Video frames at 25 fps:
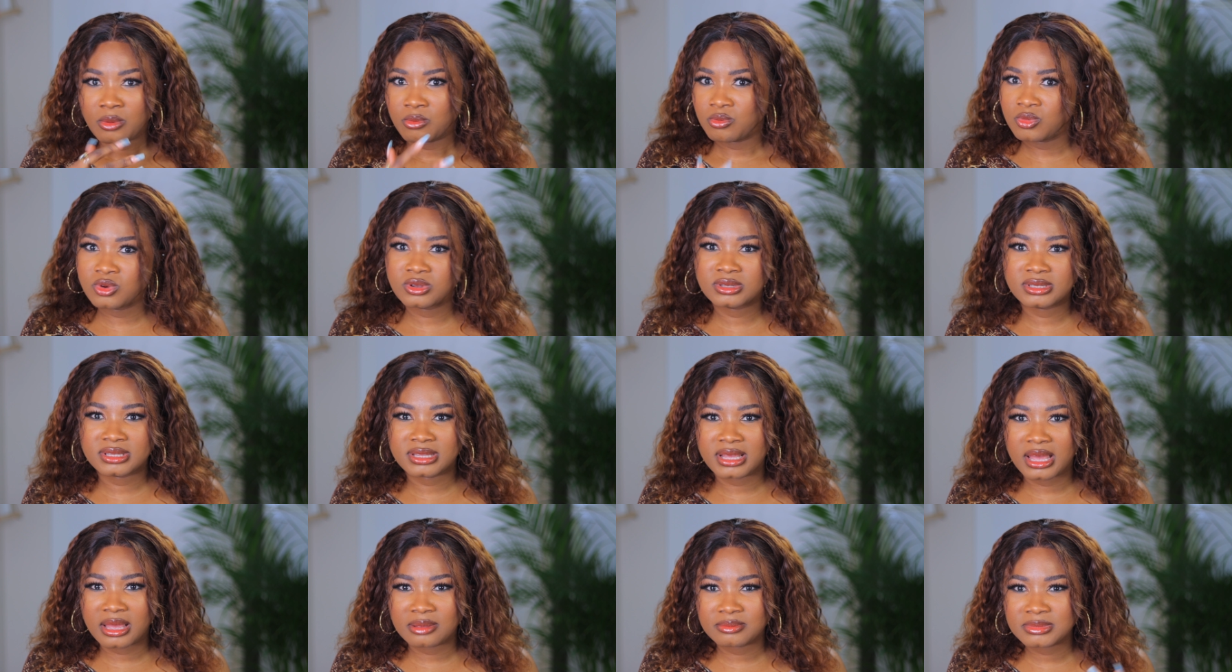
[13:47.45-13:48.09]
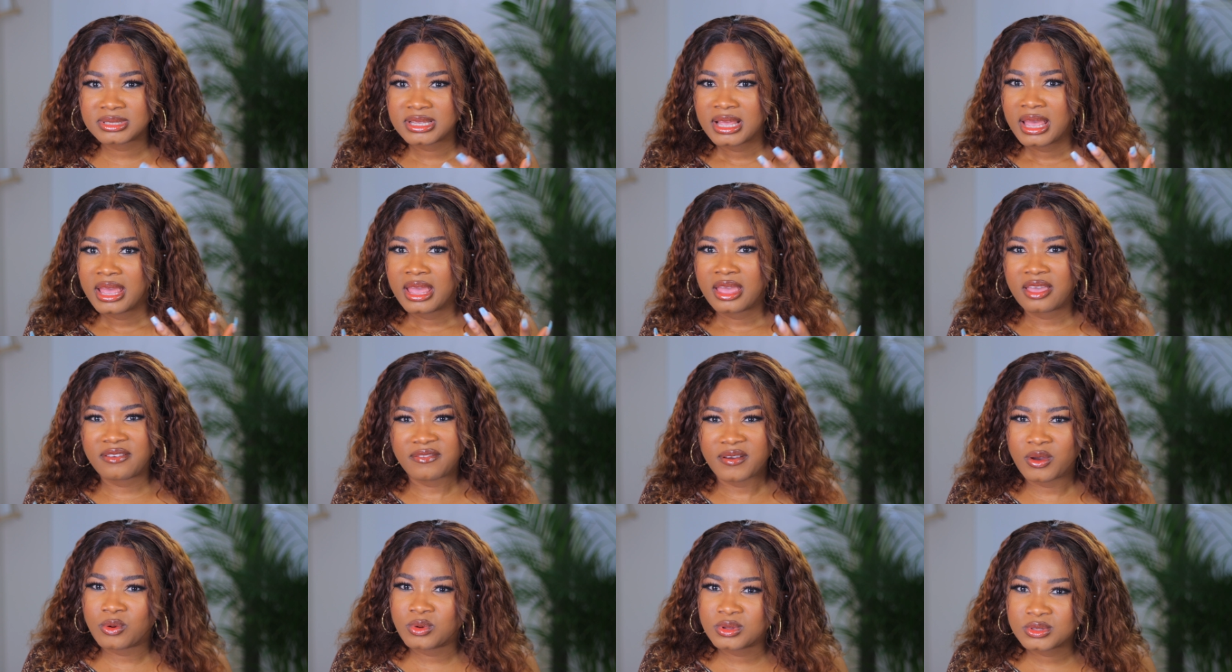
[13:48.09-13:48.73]
most times
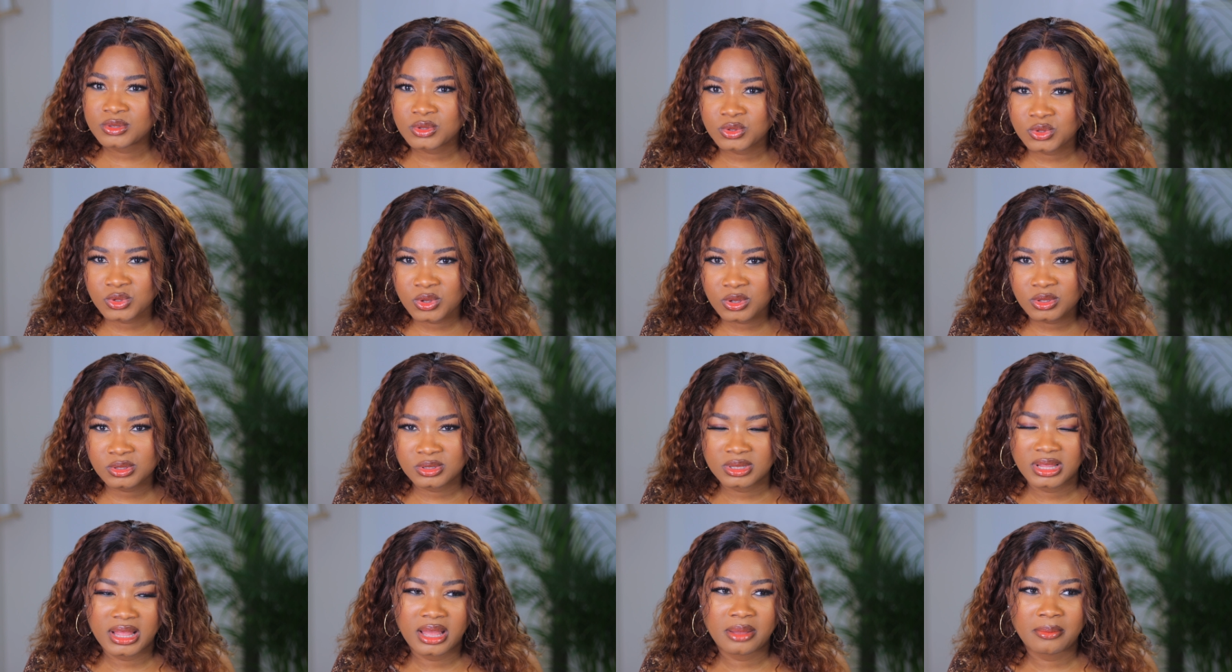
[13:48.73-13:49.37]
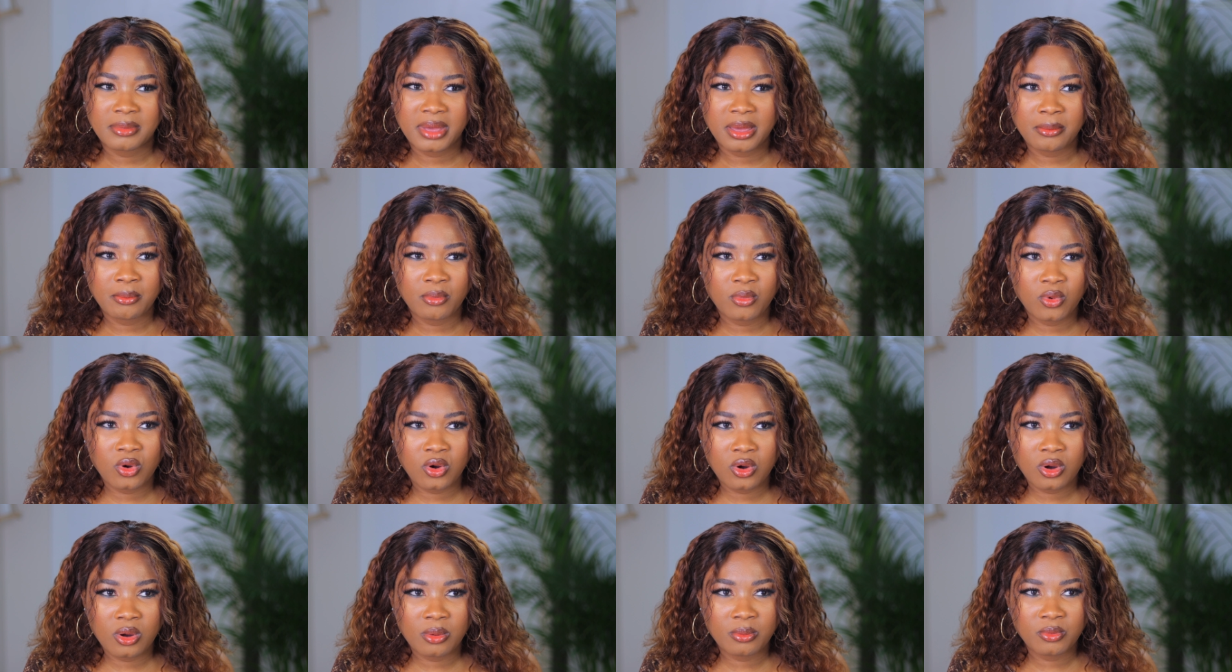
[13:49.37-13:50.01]
if i want to talk to like my
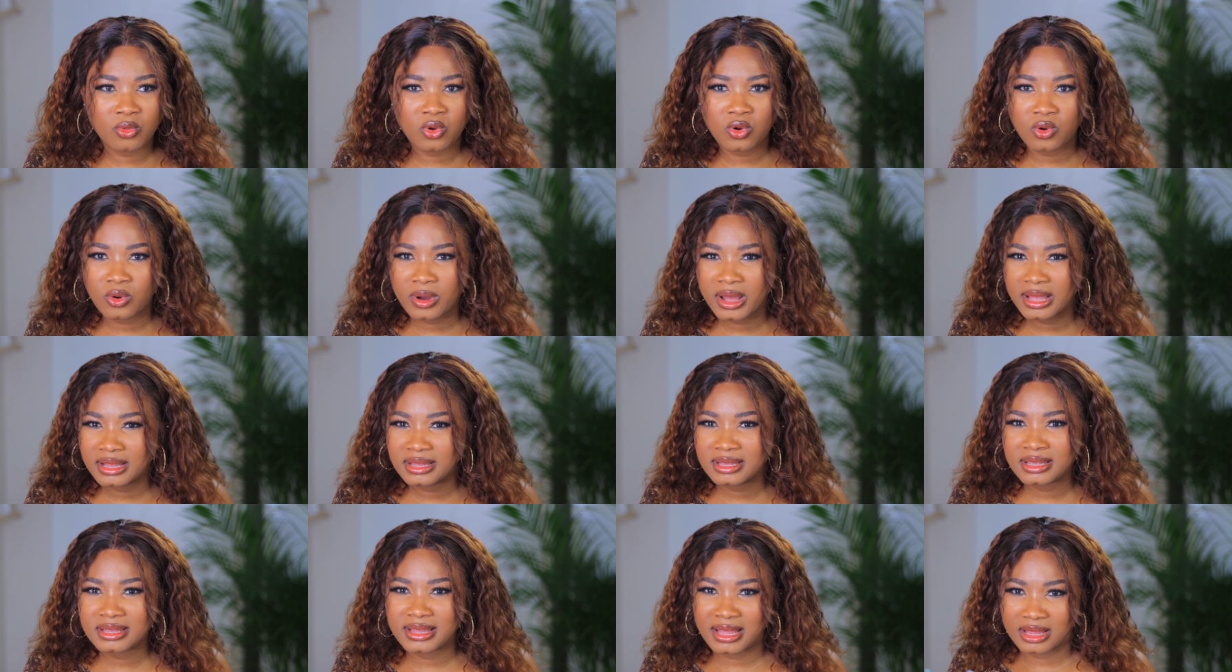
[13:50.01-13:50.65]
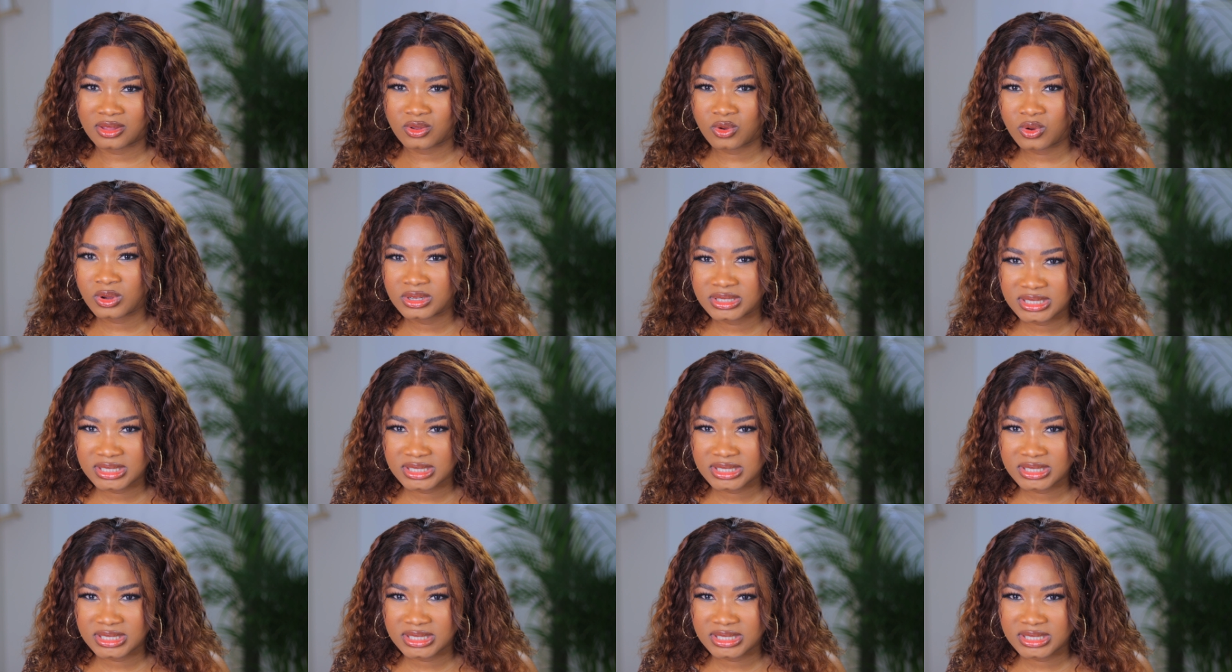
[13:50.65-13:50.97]
mom or i need an